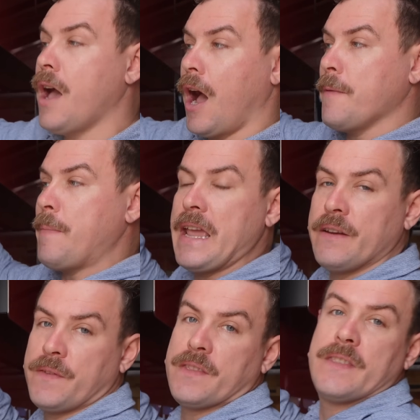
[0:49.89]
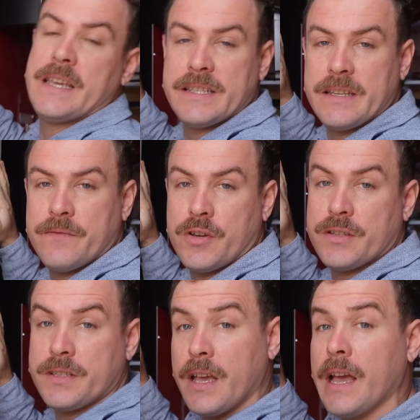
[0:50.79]
I paid for this
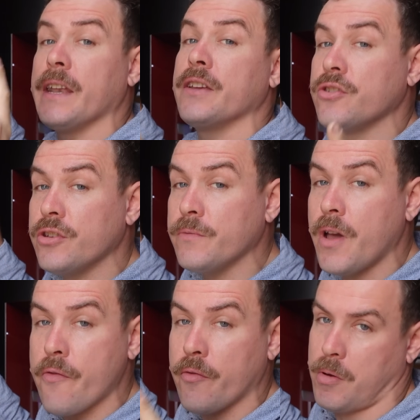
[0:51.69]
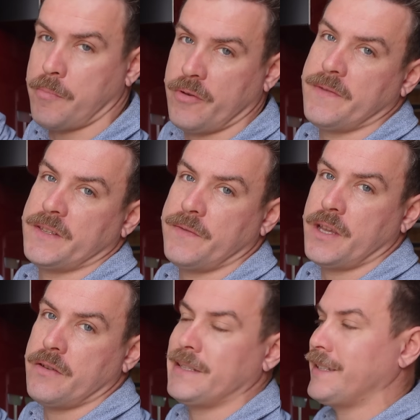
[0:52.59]
inverter, and as you know from my previous
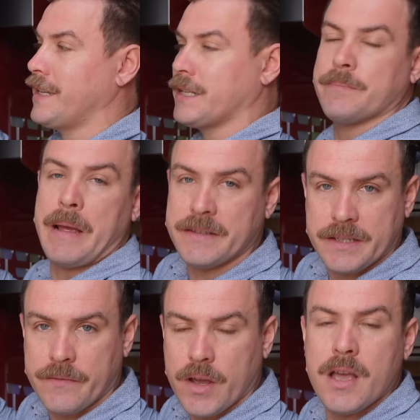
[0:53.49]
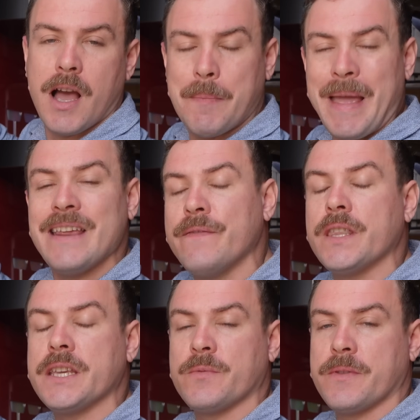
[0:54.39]
videos, it's expensive. I paid for
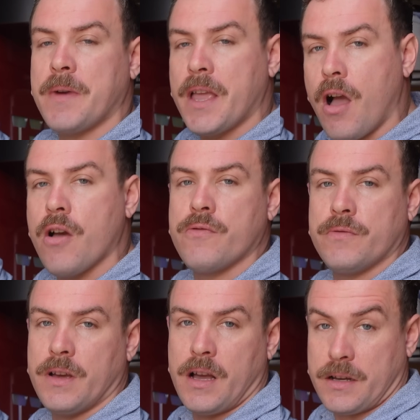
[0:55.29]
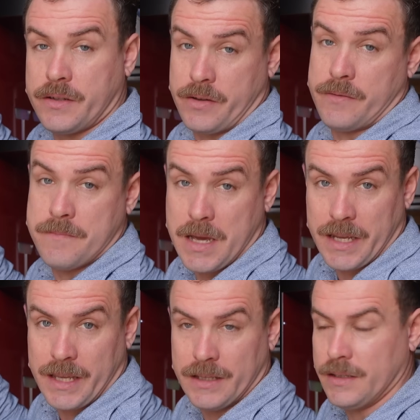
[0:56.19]
this with my own hard-earned
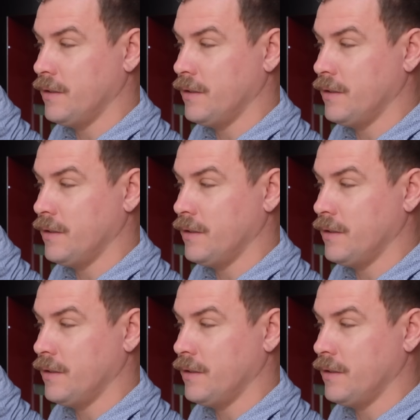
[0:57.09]
money.